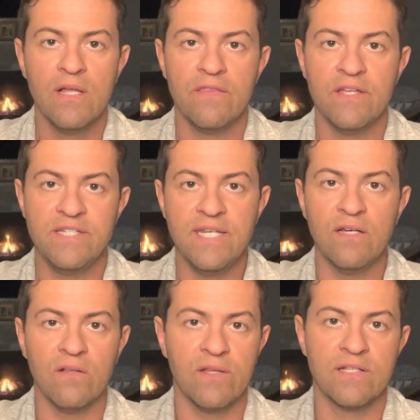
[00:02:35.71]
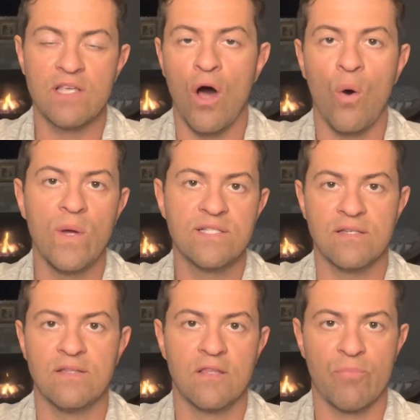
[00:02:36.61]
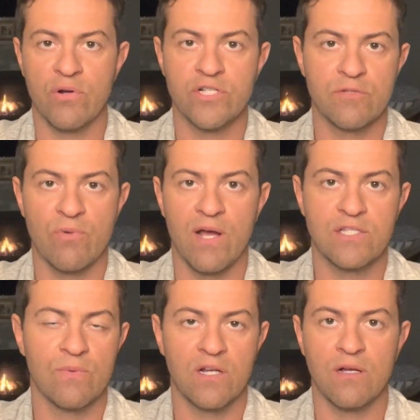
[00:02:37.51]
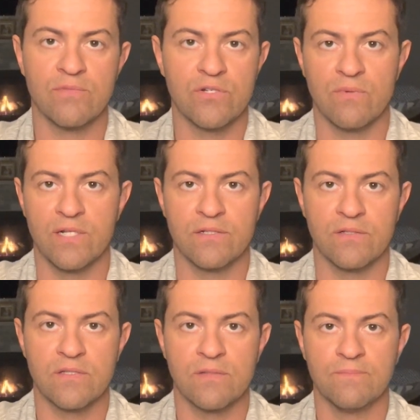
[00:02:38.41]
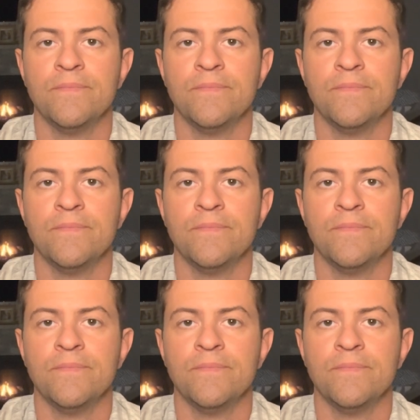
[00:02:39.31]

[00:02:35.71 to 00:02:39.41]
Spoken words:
The deal is always in the purchase price when it comes to rentals.